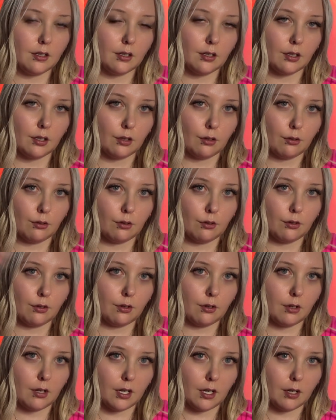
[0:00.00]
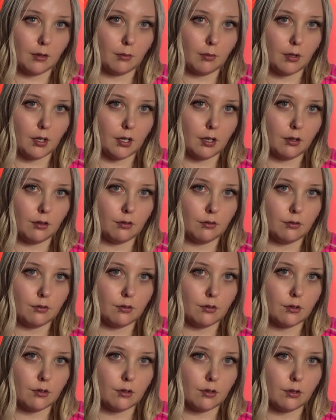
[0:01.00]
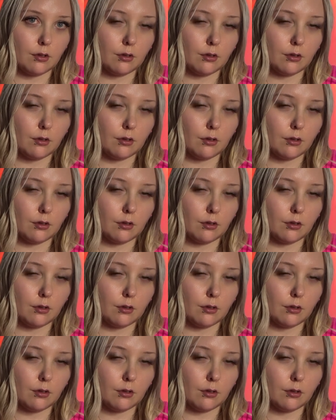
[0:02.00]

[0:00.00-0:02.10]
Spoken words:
go through your eyebrows